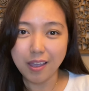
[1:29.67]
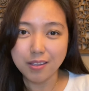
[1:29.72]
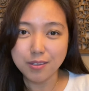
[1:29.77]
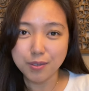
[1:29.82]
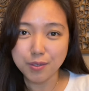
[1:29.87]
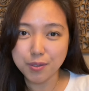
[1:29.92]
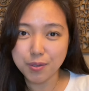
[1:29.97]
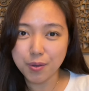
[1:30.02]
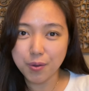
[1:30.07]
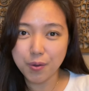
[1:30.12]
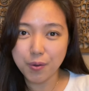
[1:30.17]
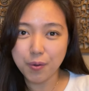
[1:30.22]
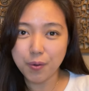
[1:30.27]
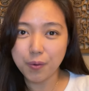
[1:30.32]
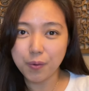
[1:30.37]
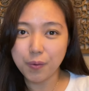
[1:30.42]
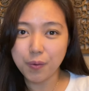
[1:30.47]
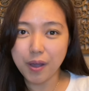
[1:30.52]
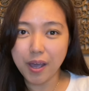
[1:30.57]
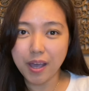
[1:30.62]

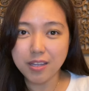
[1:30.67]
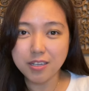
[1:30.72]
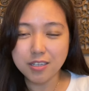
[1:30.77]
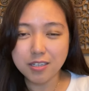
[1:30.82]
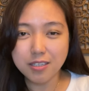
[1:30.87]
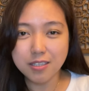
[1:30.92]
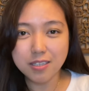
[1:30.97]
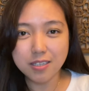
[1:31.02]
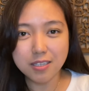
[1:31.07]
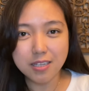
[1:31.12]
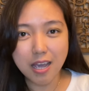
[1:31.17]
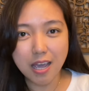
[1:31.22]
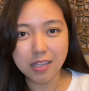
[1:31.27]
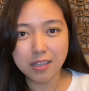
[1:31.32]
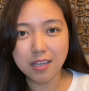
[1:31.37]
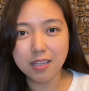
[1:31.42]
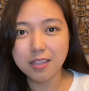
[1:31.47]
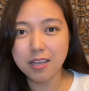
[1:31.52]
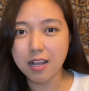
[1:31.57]
So I just decided